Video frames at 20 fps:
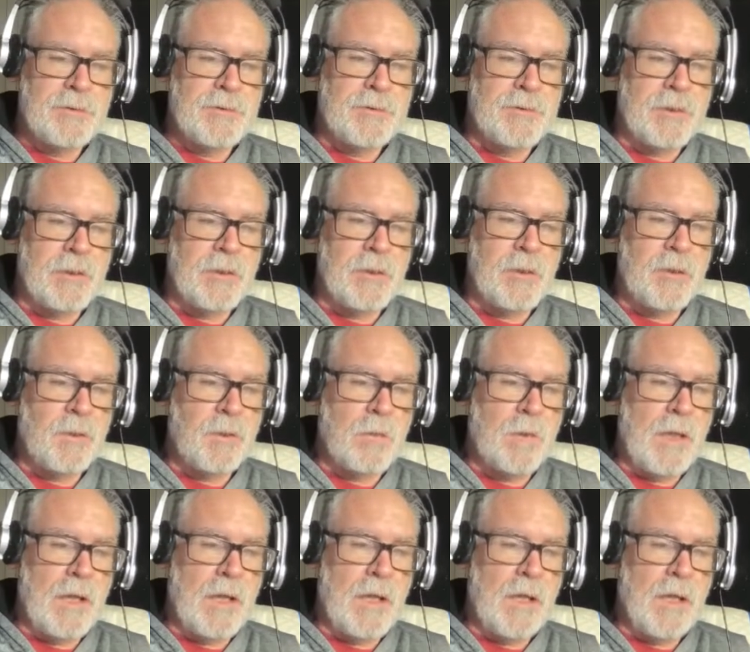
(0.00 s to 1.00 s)

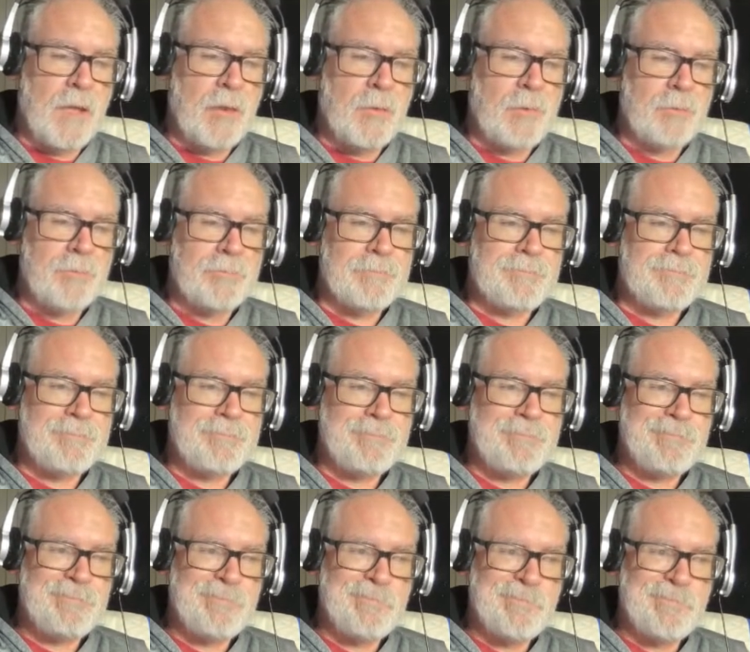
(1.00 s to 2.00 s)
So,
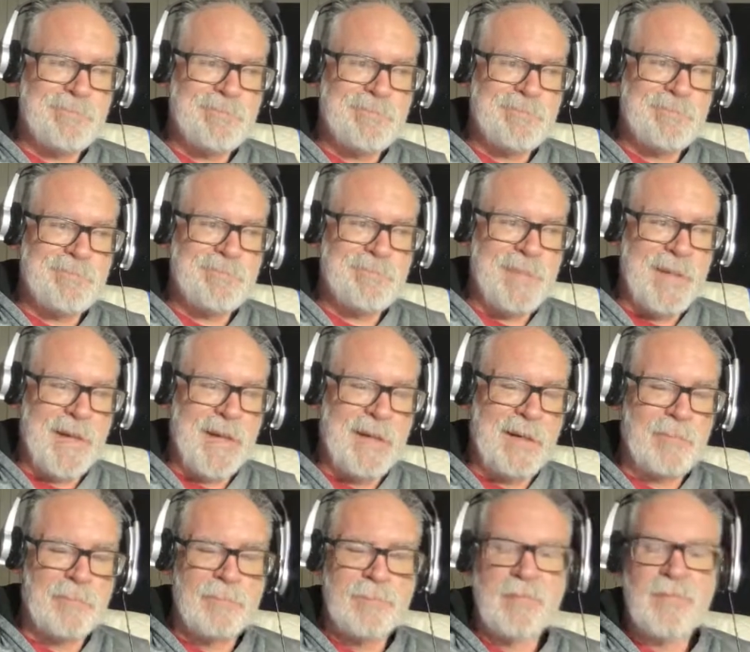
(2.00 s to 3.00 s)
yeah,
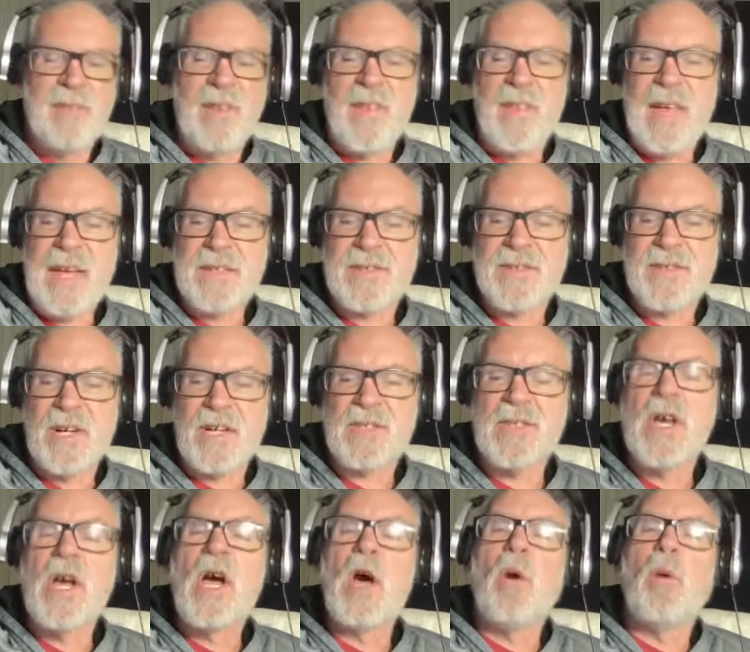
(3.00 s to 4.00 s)
that sucks.
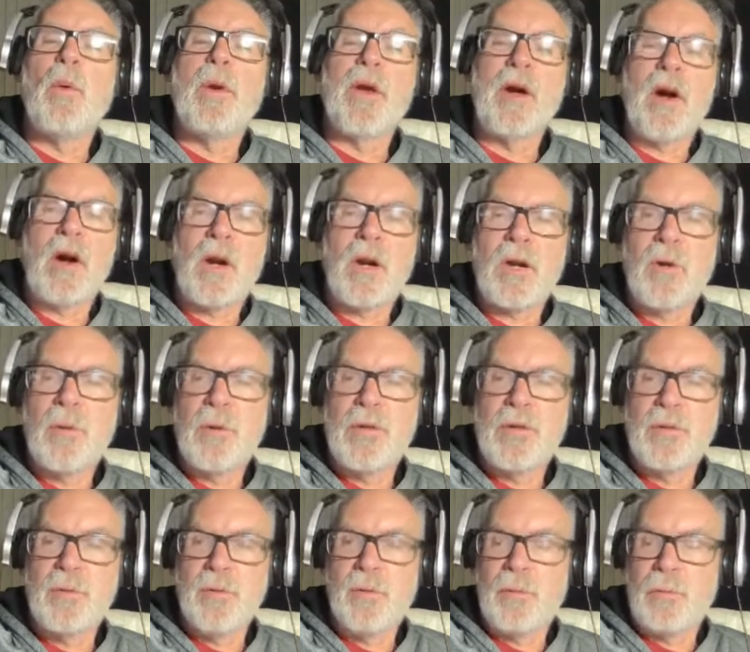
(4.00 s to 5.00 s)

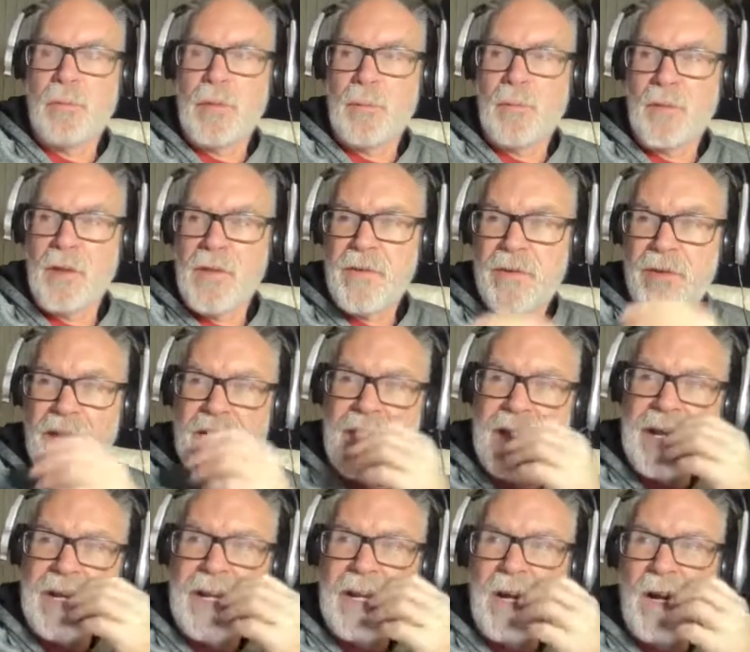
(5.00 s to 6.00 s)
My brother and
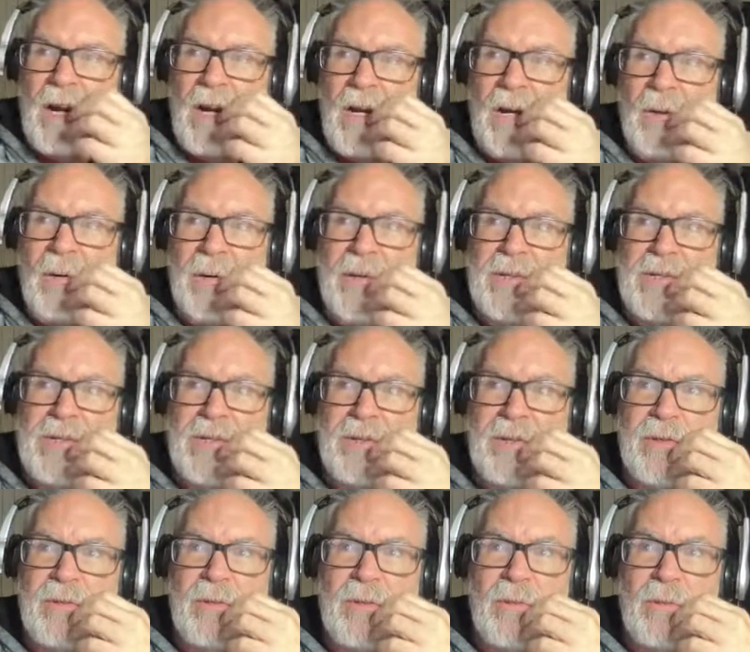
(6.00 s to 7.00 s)
I are going
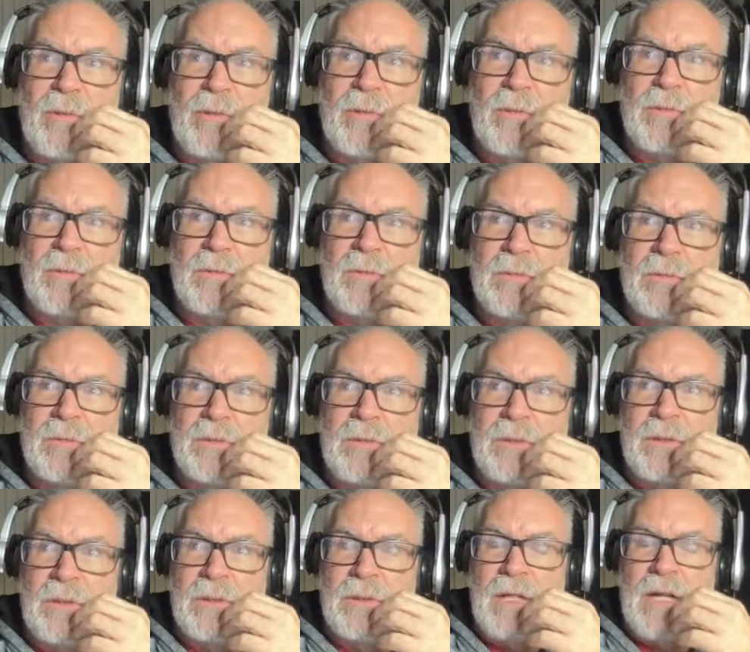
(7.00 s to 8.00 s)
to
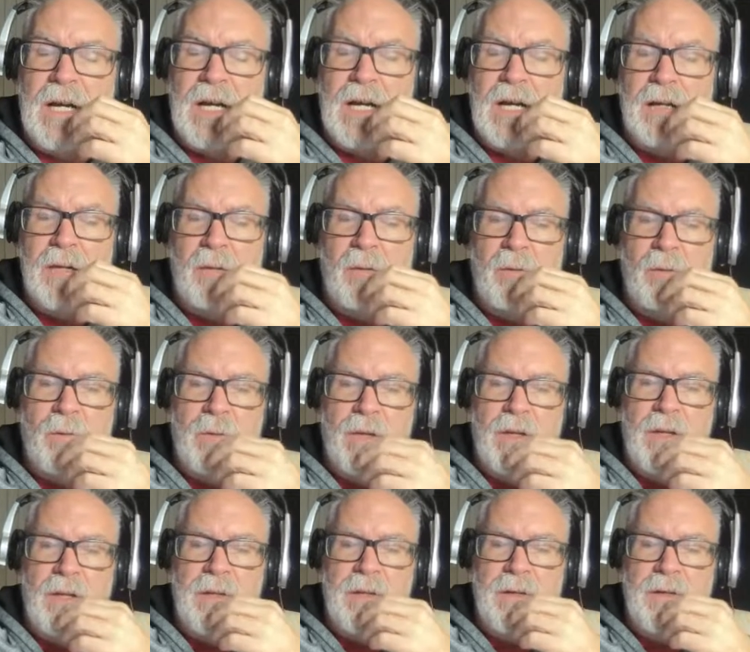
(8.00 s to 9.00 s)

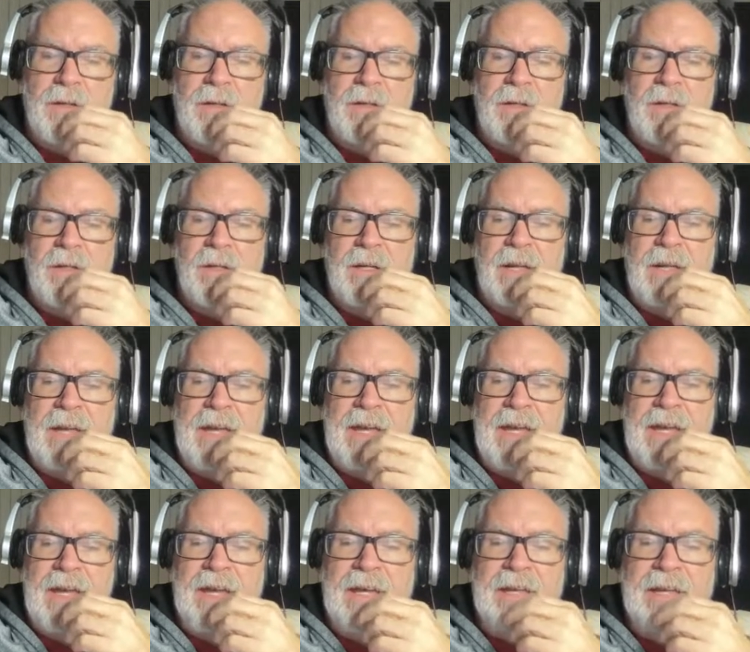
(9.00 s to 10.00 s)
run
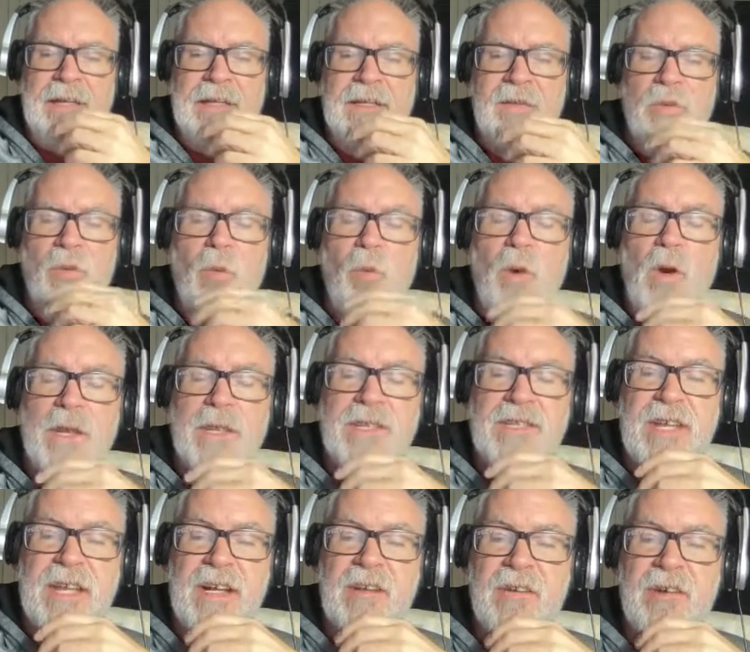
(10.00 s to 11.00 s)
a What a
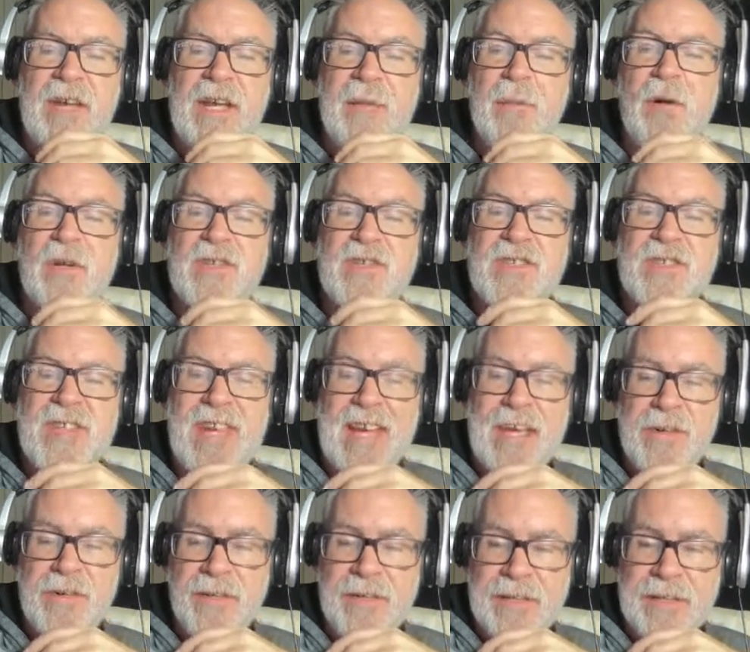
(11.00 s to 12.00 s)
Tanker game on
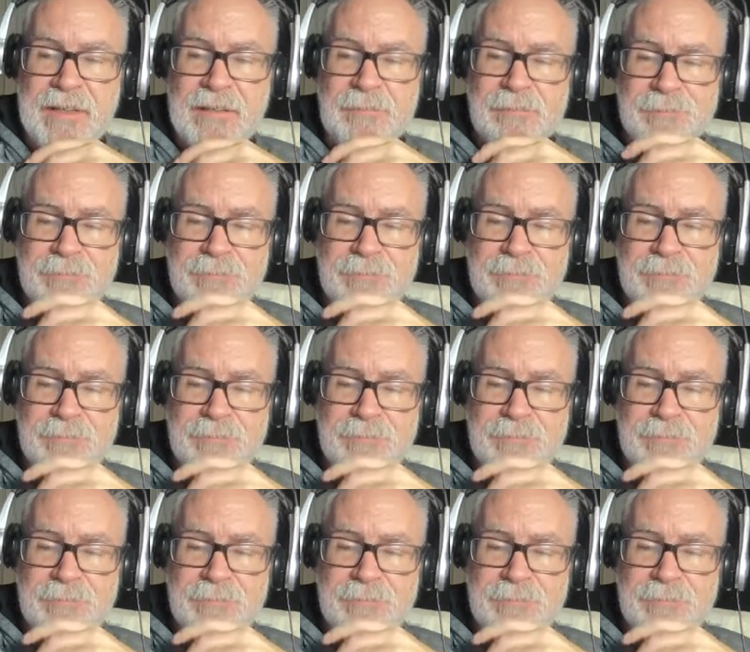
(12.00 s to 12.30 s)
Saturday.